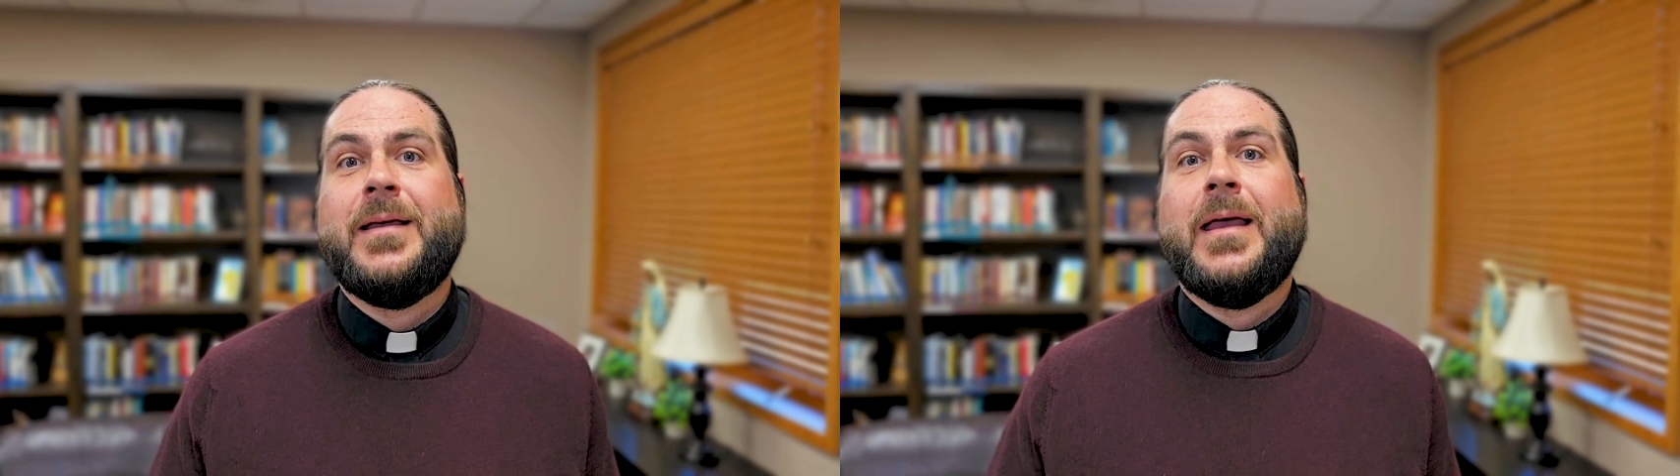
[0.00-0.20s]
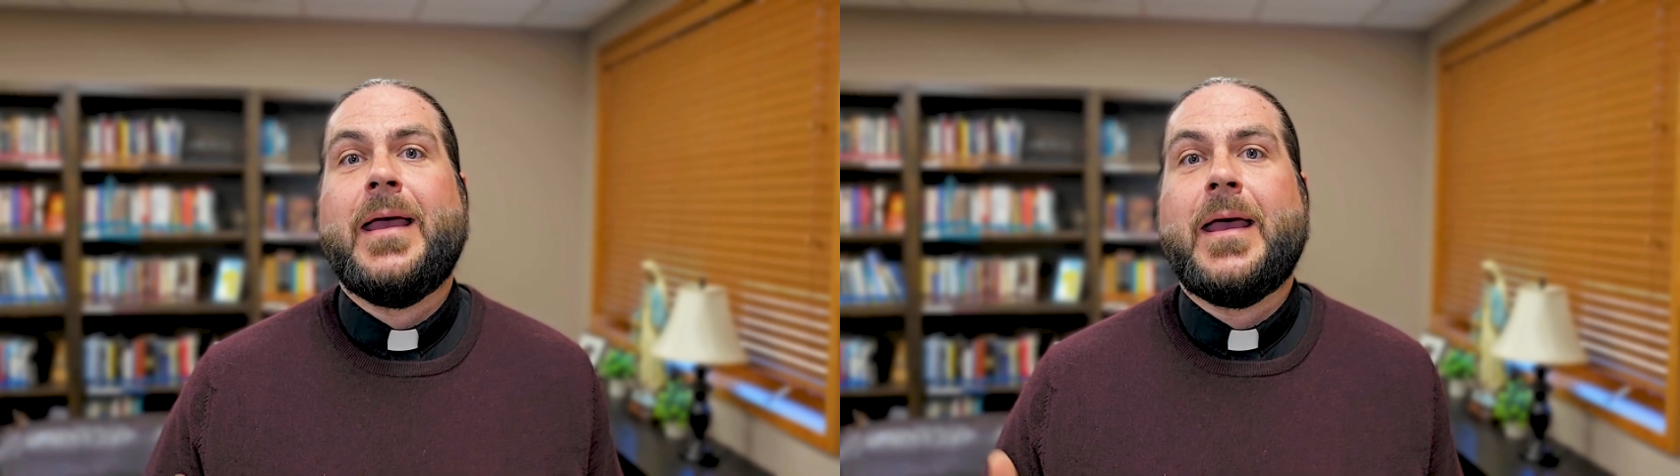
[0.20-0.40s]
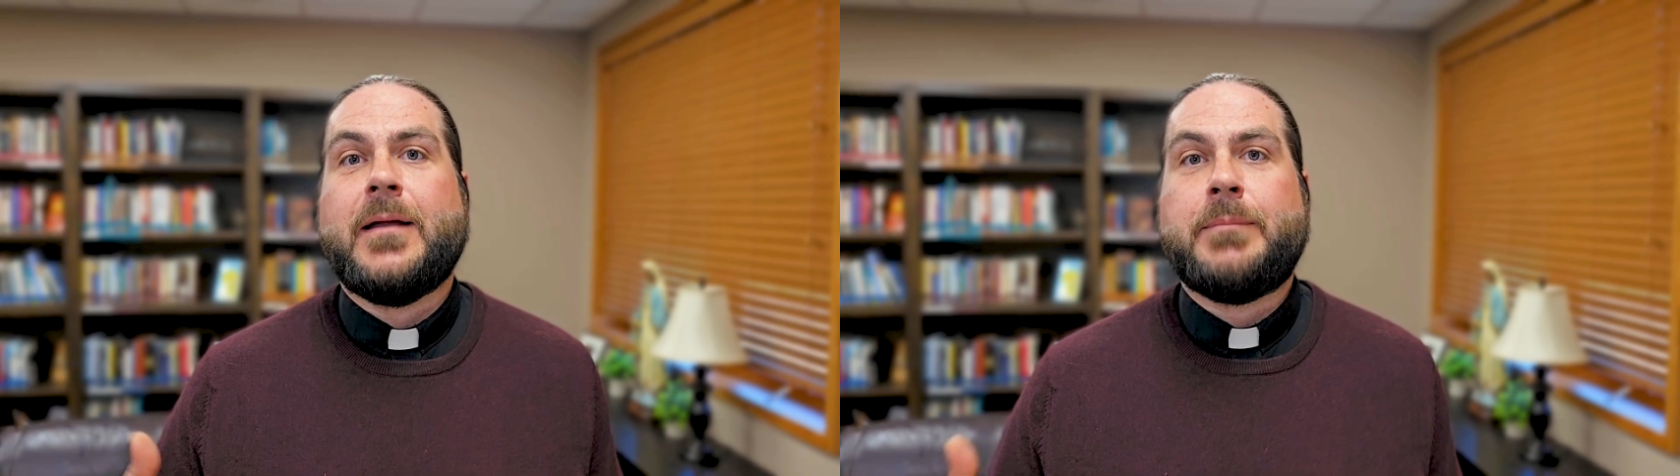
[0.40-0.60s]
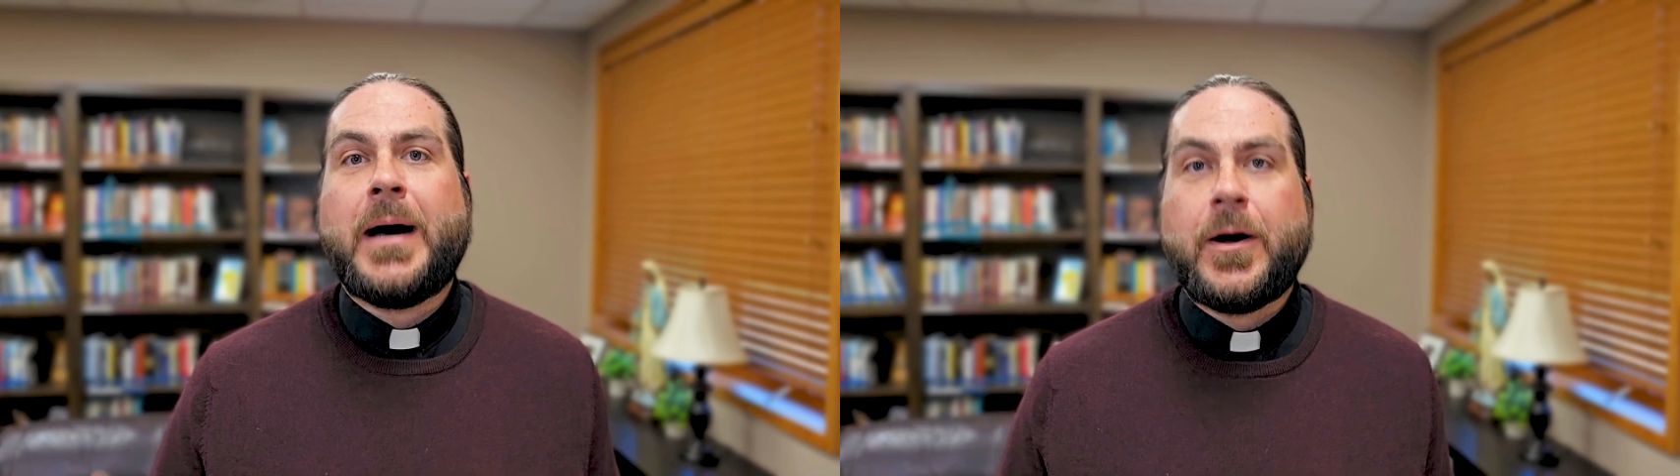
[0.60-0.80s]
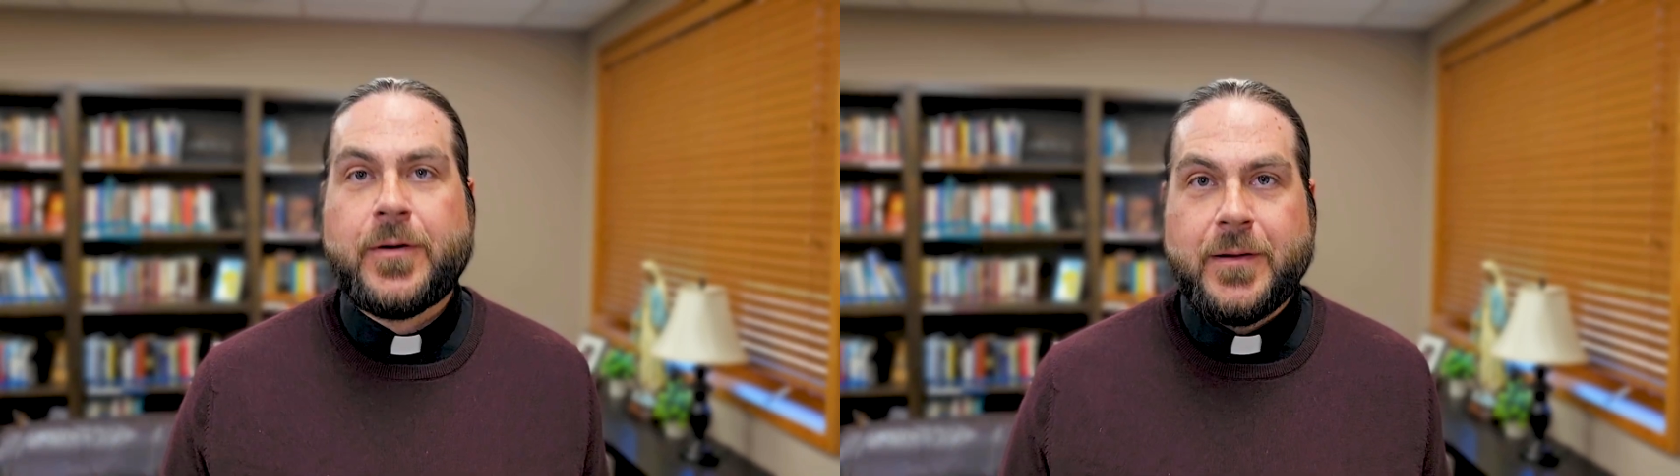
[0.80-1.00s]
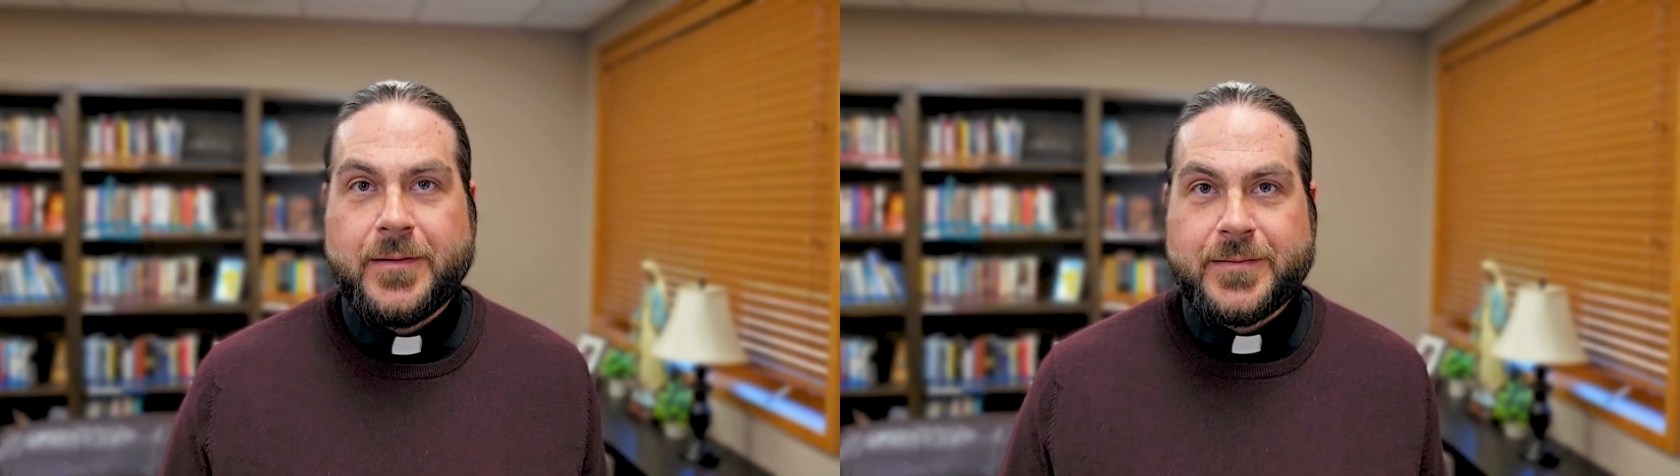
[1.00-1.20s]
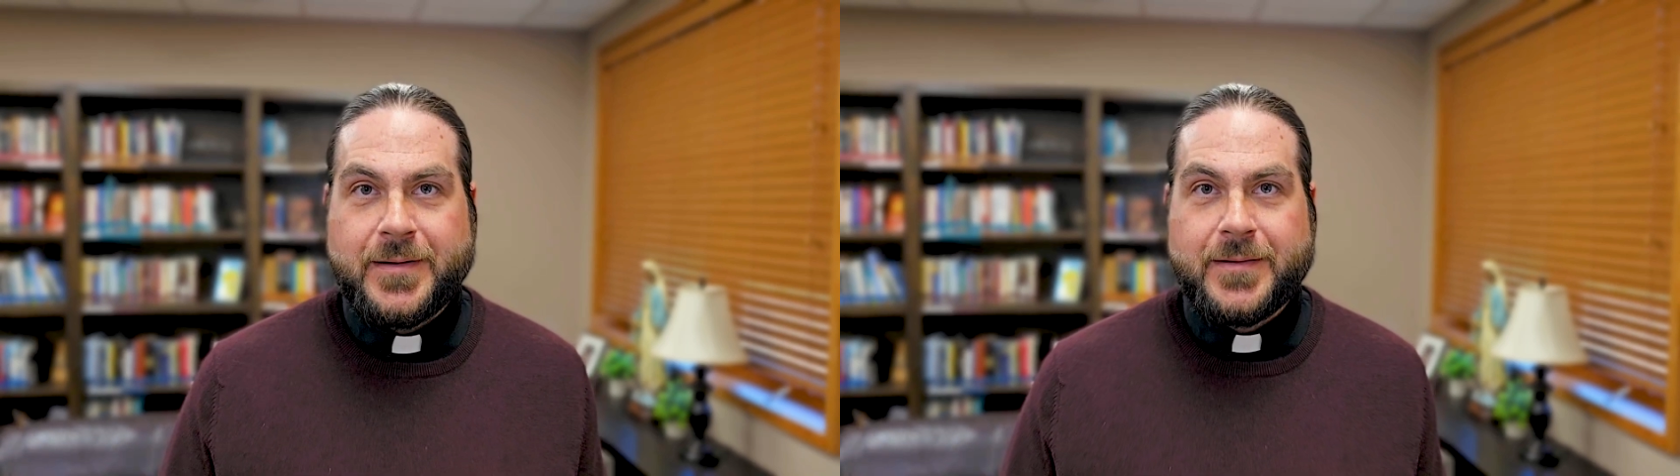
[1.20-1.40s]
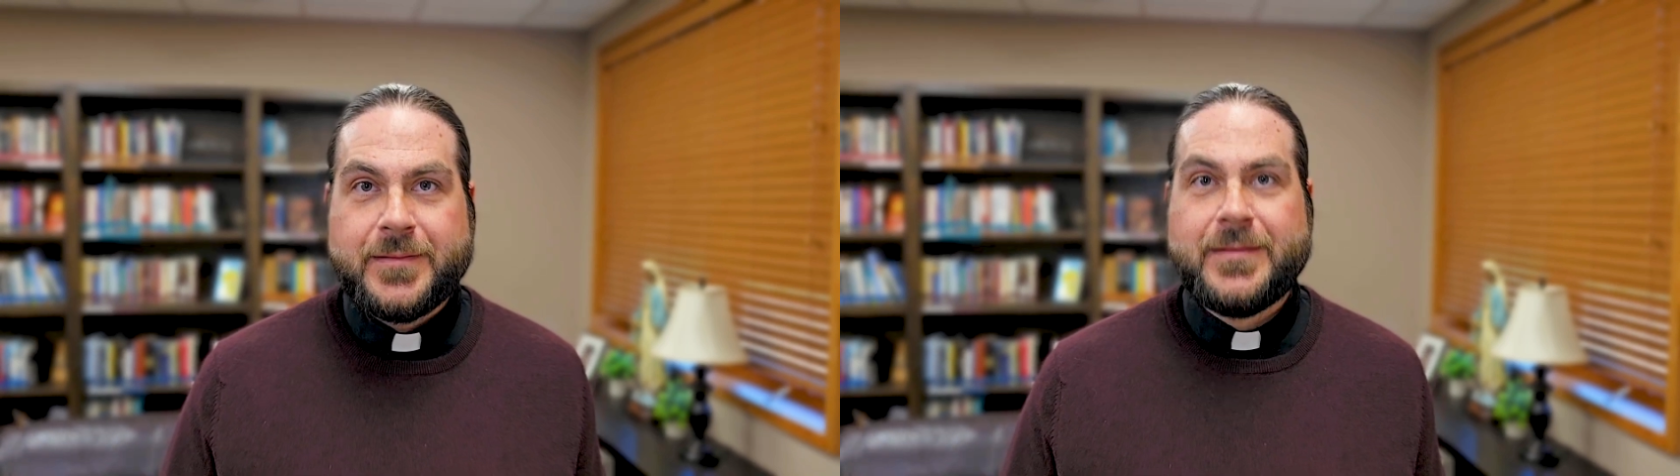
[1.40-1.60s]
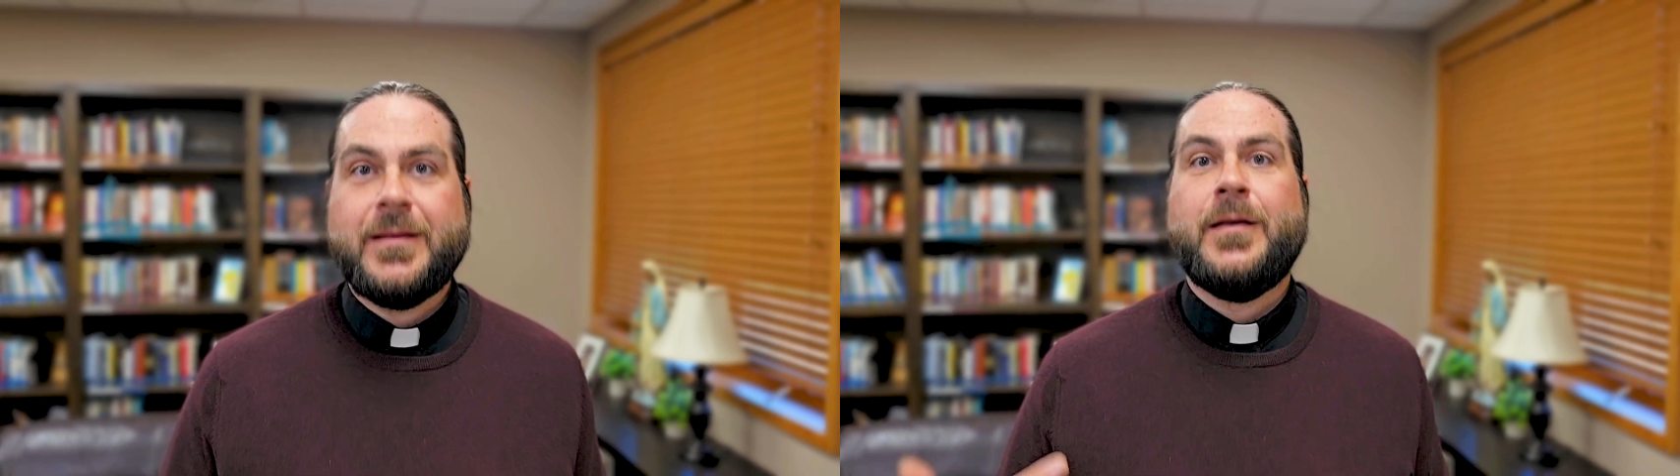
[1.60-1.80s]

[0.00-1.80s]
and powerlessness,